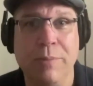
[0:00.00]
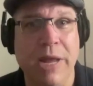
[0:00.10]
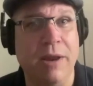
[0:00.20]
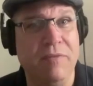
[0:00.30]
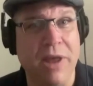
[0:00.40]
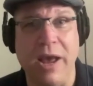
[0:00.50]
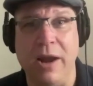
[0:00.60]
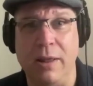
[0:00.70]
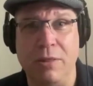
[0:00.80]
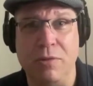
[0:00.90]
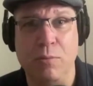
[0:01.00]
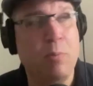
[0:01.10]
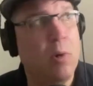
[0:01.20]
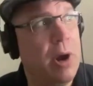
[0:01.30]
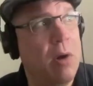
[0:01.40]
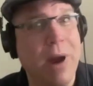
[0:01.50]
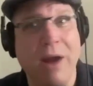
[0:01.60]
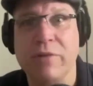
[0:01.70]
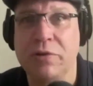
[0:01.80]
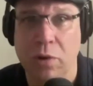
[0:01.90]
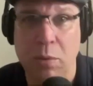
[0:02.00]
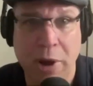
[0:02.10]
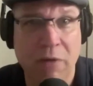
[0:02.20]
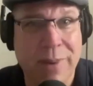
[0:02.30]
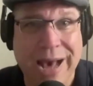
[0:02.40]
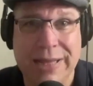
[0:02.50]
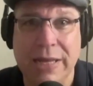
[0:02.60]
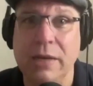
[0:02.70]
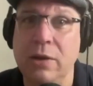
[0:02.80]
And if you had a 3.0 average or above back then,